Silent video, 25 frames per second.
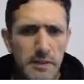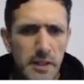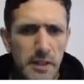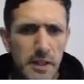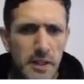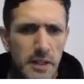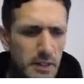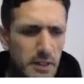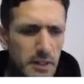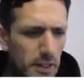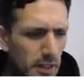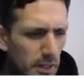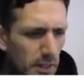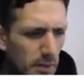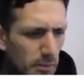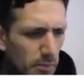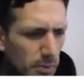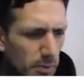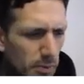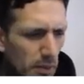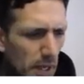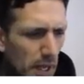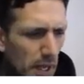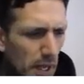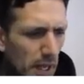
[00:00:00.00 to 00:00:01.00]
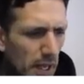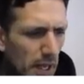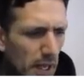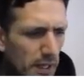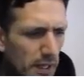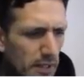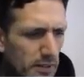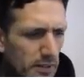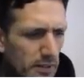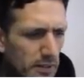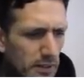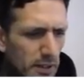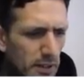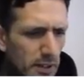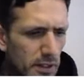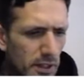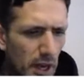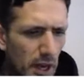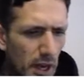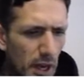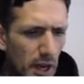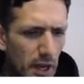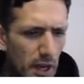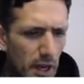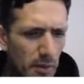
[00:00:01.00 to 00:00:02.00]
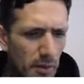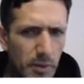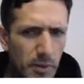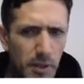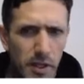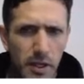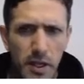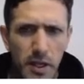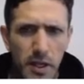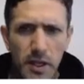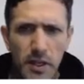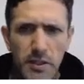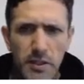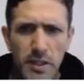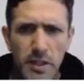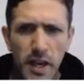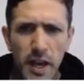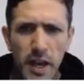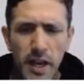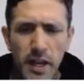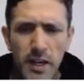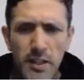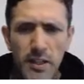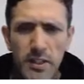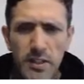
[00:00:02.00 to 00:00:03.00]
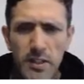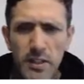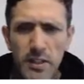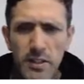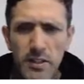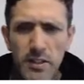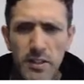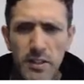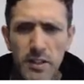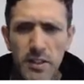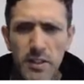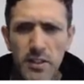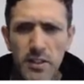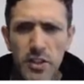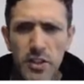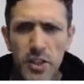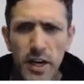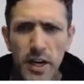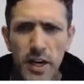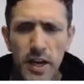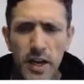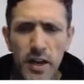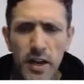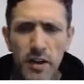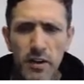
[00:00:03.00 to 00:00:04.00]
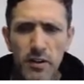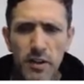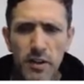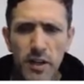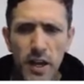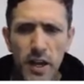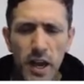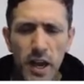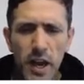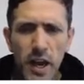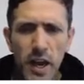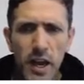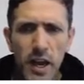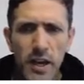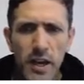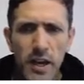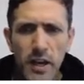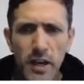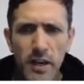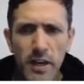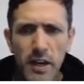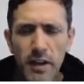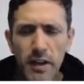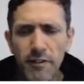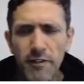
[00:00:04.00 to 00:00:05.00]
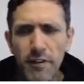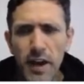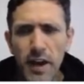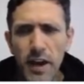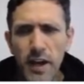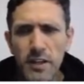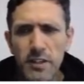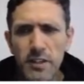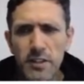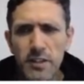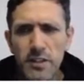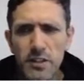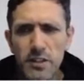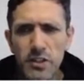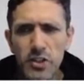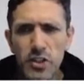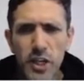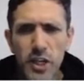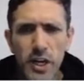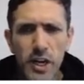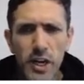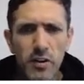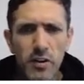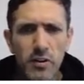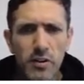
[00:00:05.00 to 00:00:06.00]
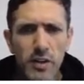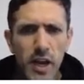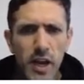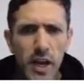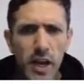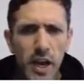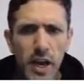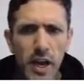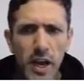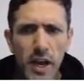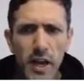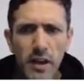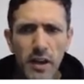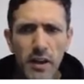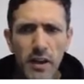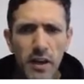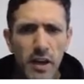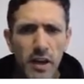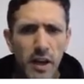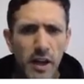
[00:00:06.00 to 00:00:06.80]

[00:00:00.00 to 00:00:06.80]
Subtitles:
So that implies, because x is in JLK, and if x is in JLK,